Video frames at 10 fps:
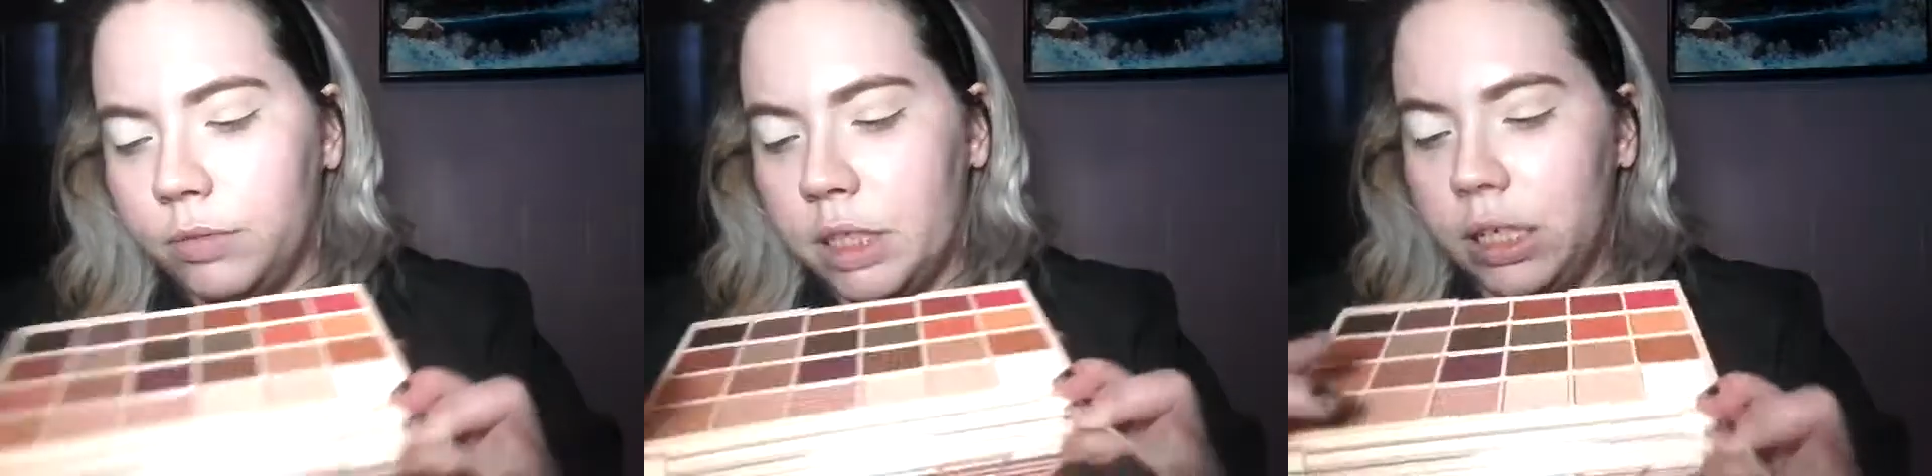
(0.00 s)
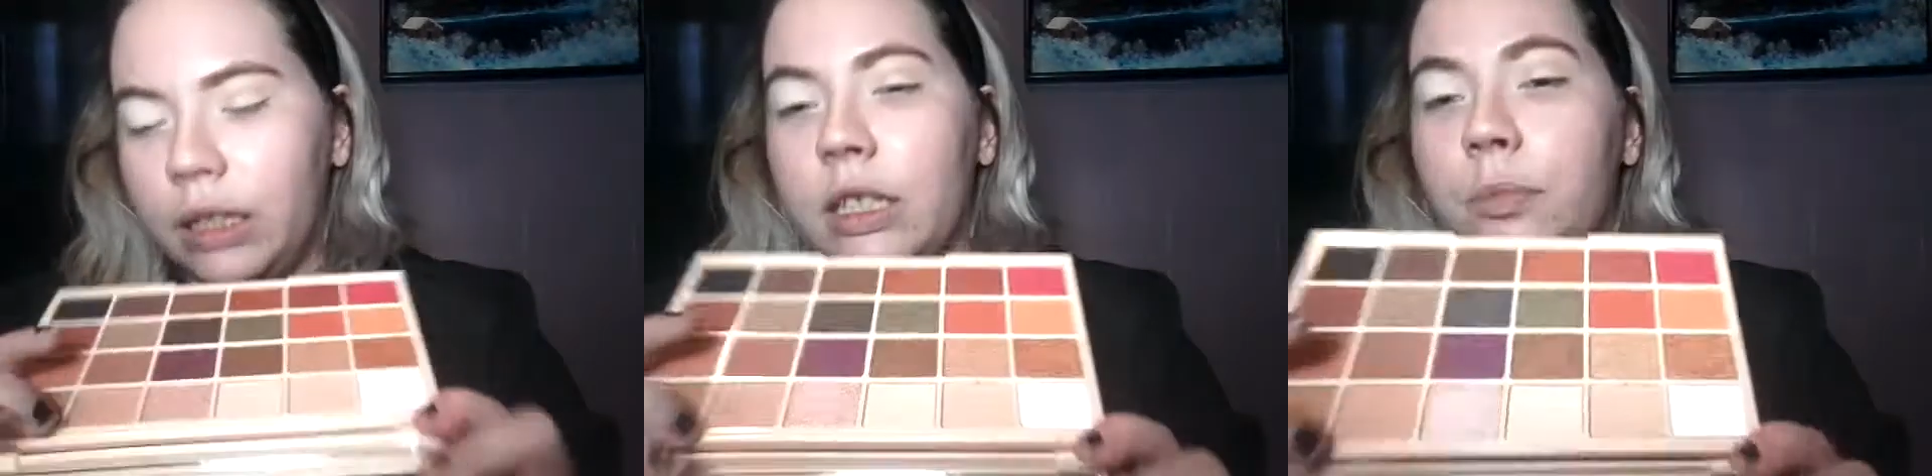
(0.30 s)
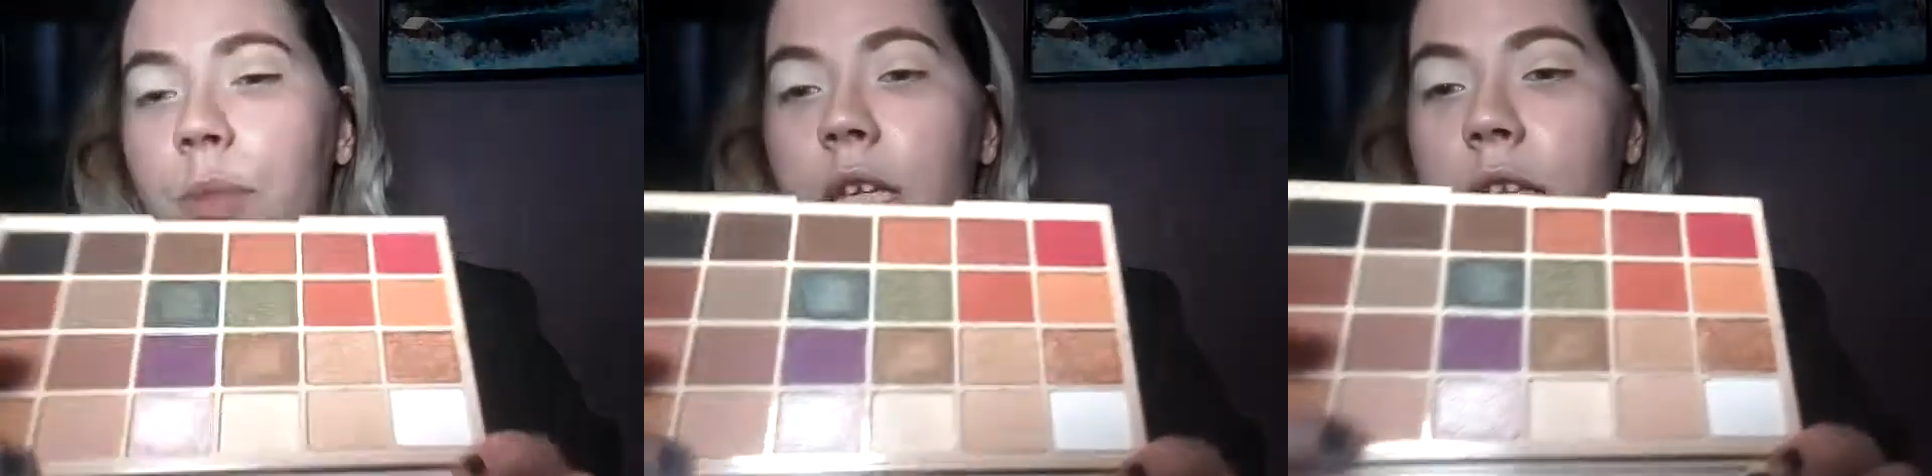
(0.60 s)
to
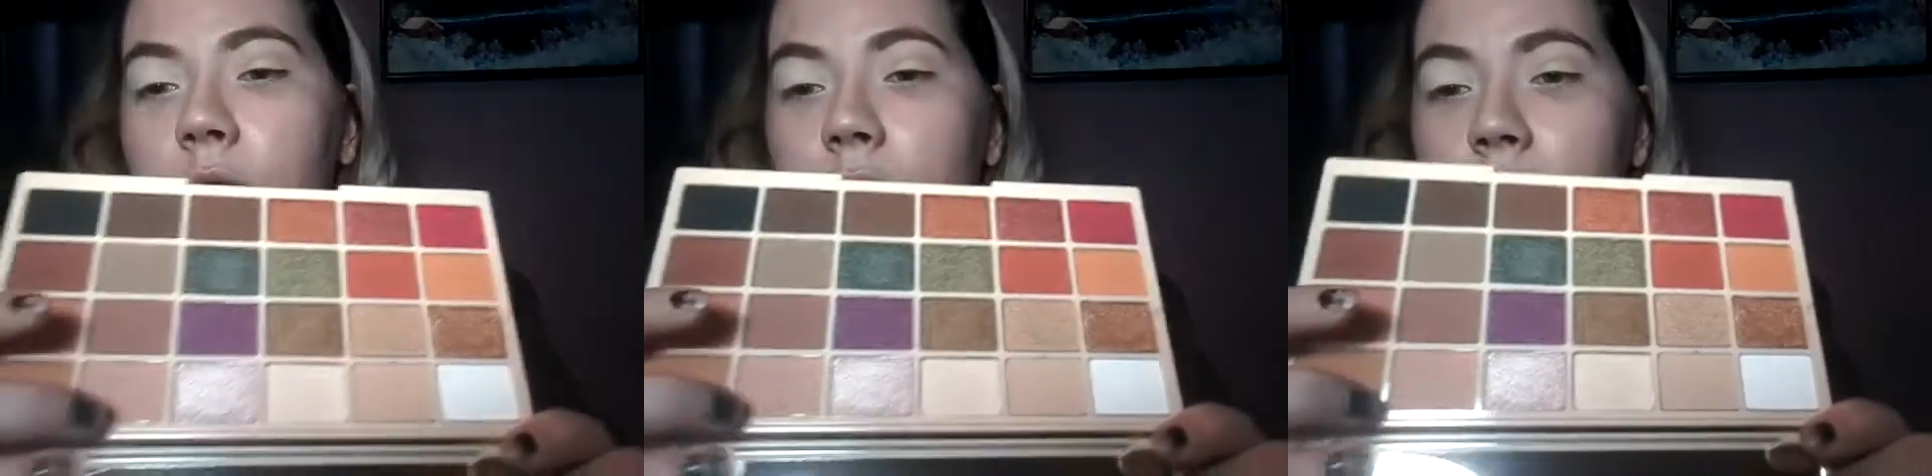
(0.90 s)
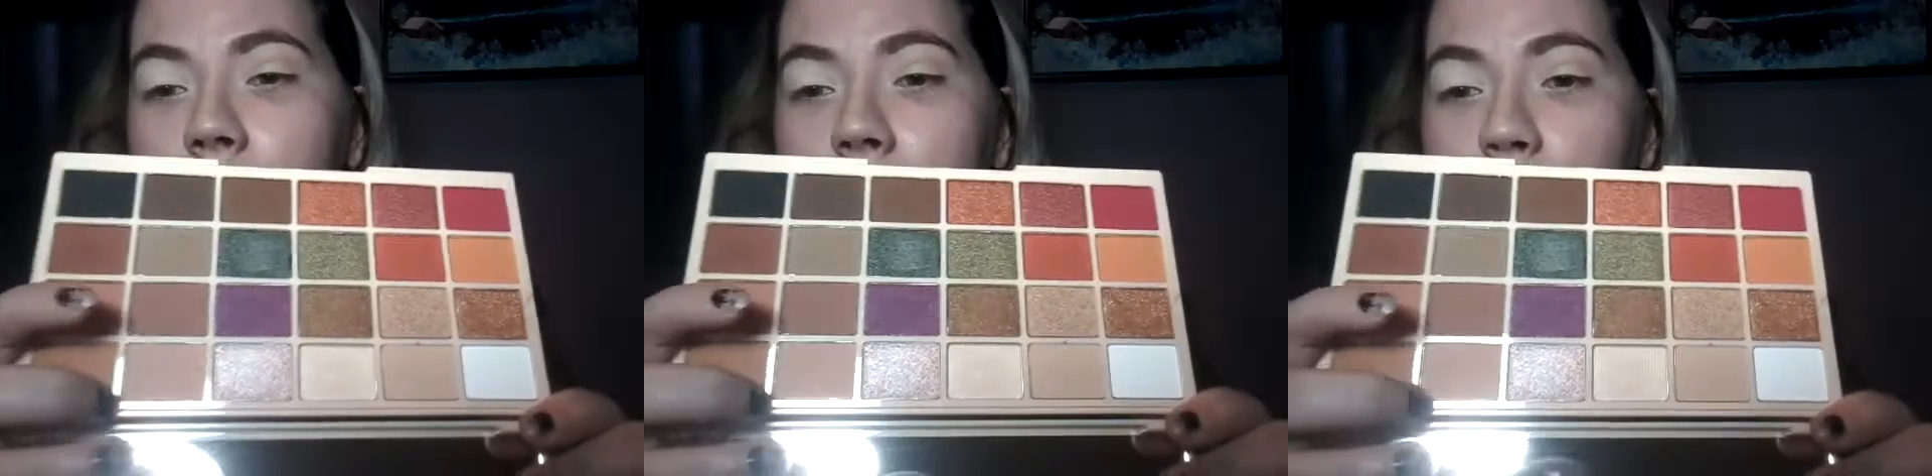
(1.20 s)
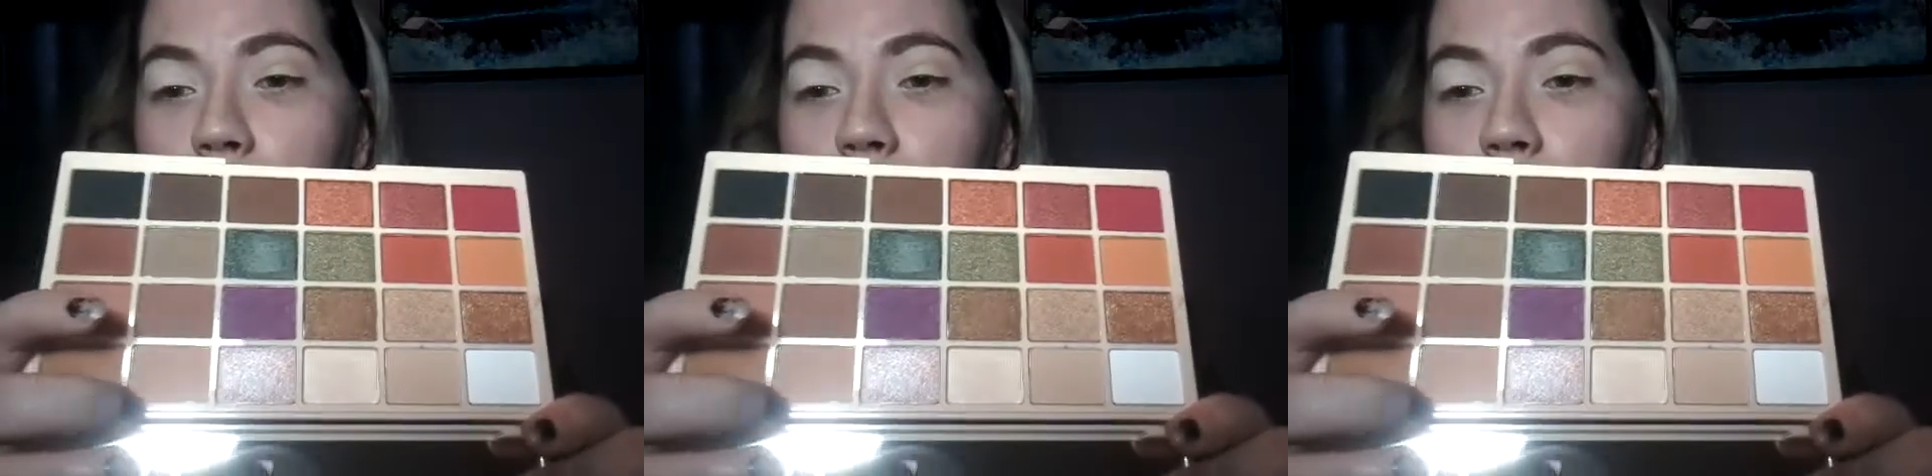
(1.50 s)
me it looks a lot